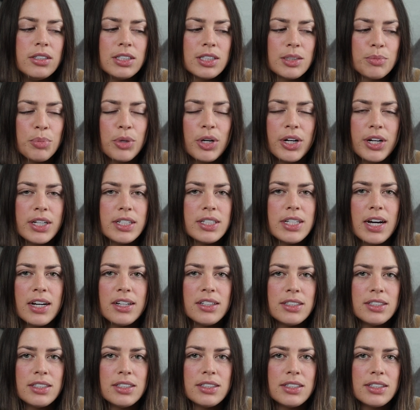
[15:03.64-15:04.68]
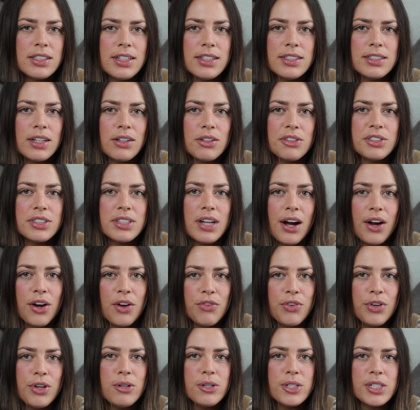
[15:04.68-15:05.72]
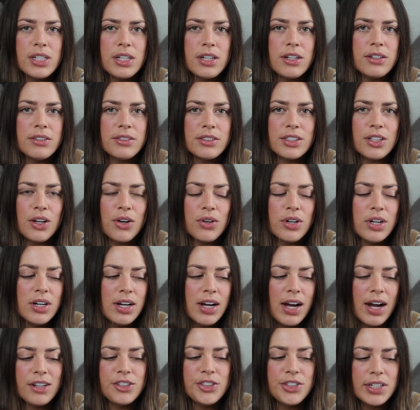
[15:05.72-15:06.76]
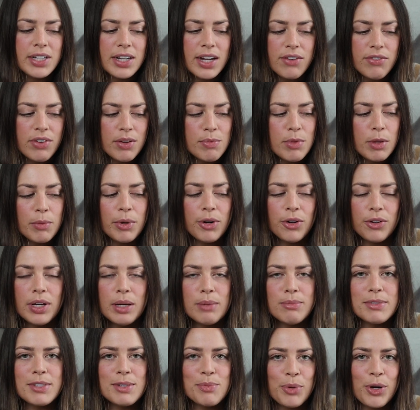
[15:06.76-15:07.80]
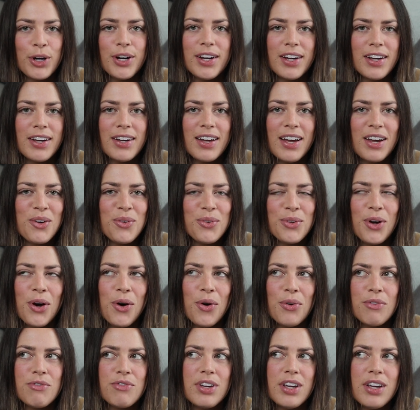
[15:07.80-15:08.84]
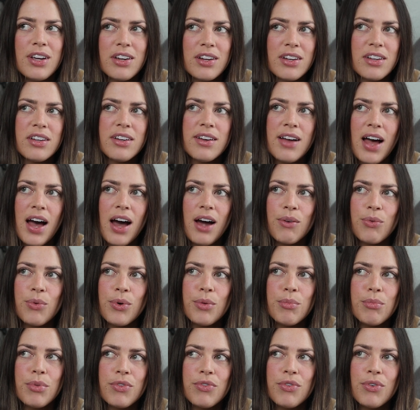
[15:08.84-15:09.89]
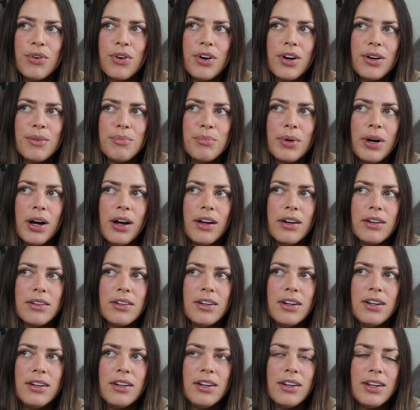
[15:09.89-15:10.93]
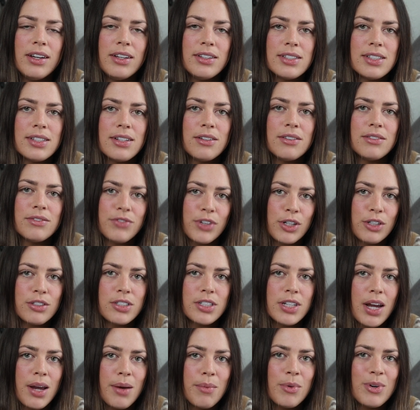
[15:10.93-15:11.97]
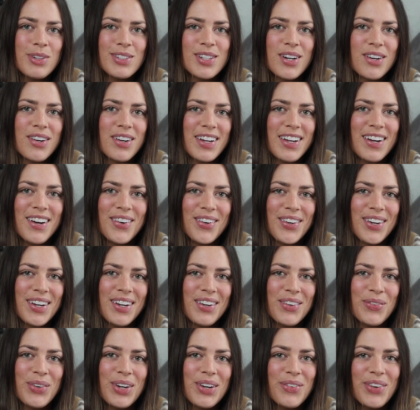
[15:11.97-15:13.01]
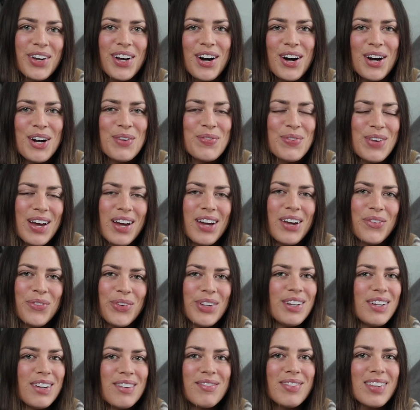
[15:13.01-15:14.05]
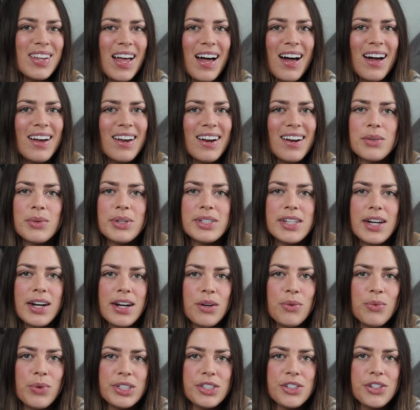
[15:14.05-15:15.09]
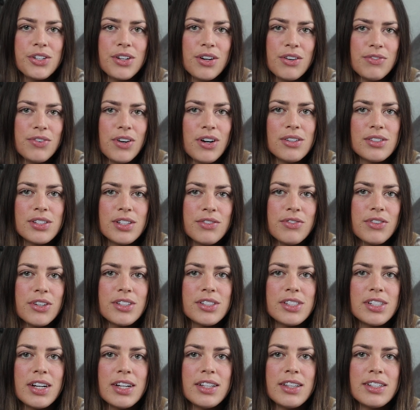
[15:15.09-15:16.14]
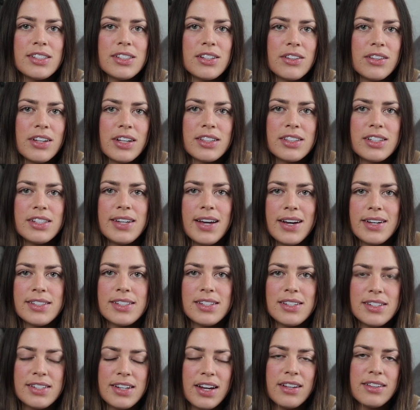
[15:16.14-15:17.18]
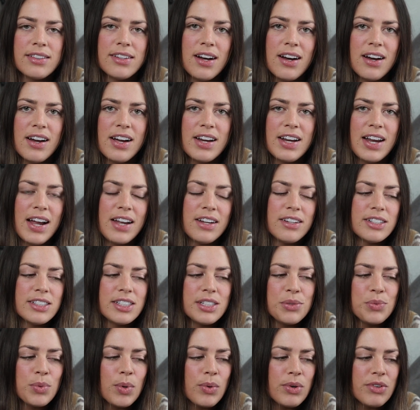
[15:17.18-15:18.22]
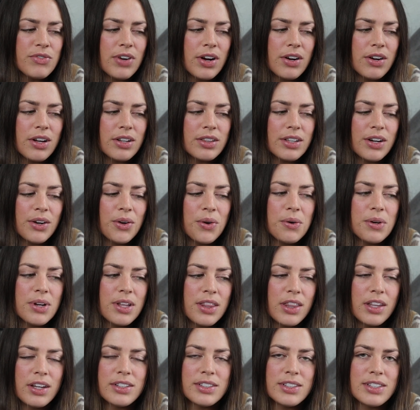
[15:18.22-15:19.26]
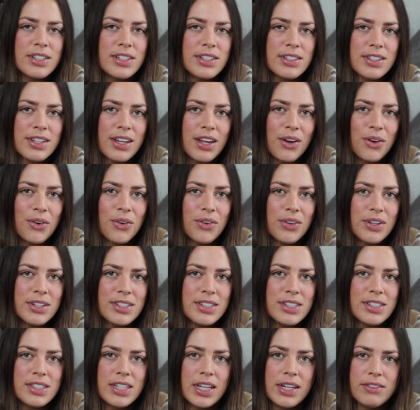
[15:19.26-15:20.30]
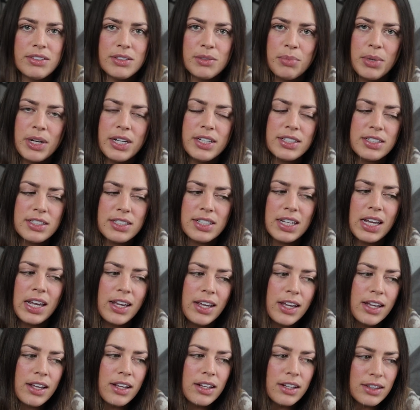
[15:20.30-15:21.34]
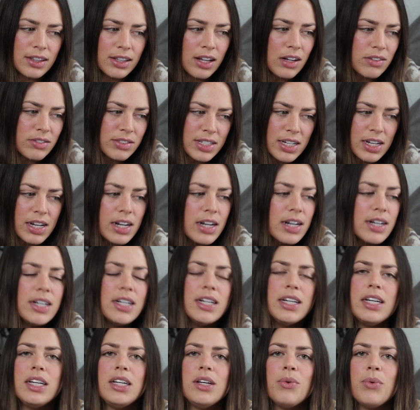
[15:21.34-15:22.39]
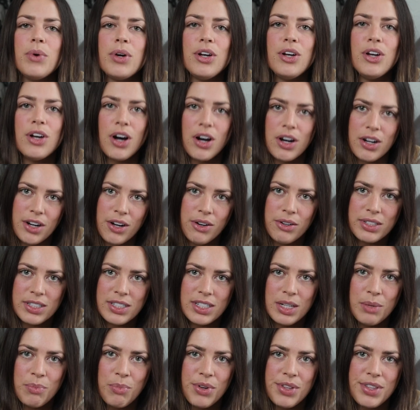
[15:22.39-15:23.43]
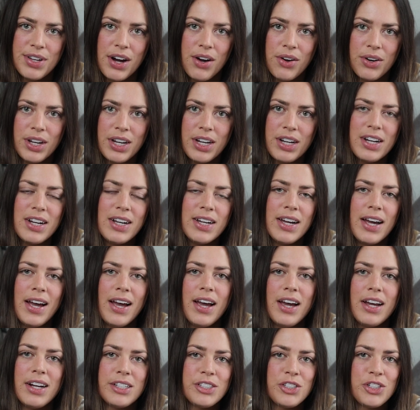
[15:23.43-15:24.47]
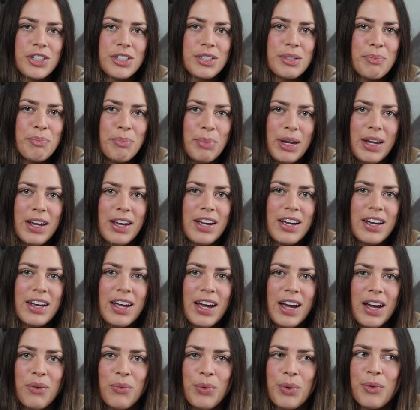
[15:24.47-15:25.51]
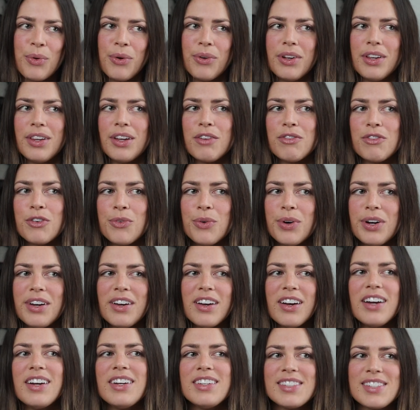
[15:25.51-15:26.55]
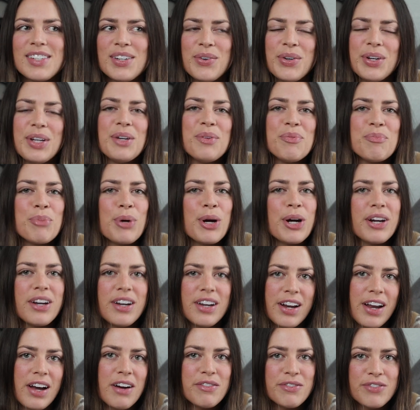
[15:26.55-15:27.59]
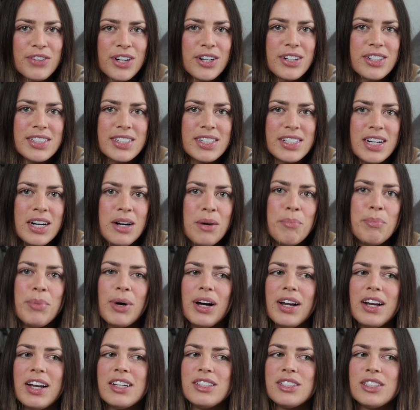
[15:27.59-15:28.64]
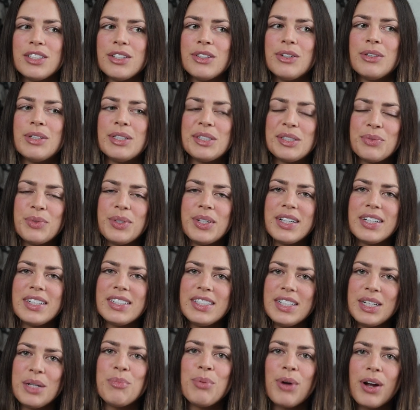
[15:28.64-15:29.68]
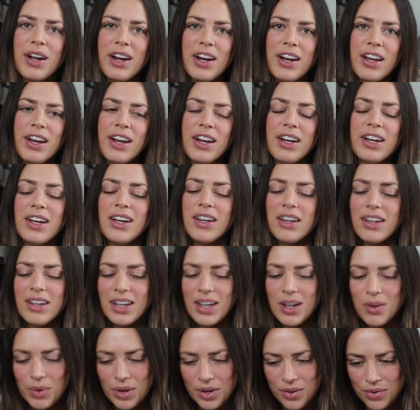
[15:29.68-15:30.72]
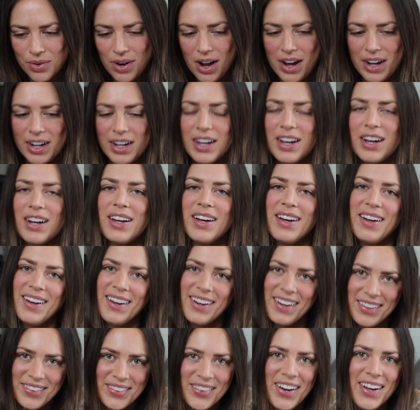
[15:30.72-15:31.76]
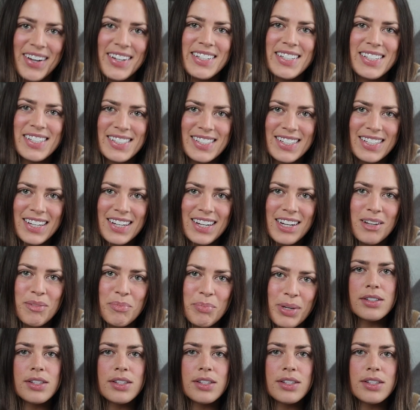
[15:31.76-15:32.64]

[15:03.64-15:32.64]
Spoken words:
Spring, Texas. It's outside of Houston. So I actually gave him the middle name Spring. I don't know if he had one before, but his first name was already Odin when we got him, and we loved that. So we stayed in Wichita Falls the first night. That's on like the Texas state line, and this is where we found out that Odin thinks his kennel is a safe space. He loves it. He would not go to sleep without it, and it's just big, and we were only there for one night, so we didn't bring it in at first, but as soon as we did bring it in, he went right in and right to sleep.